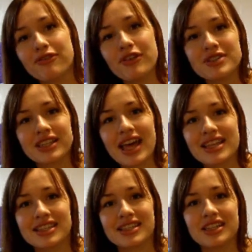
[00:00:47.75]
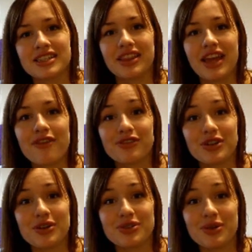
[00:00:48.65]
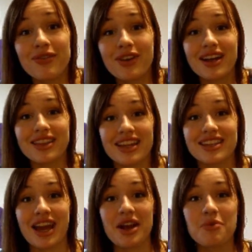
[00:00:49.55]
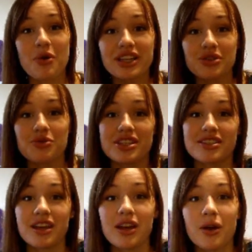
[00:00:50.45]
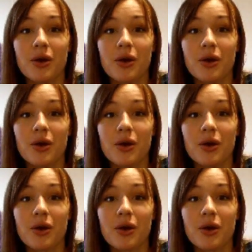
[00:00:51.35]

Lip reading: my first class isn't until the afternoon, so I've got the entire morning to just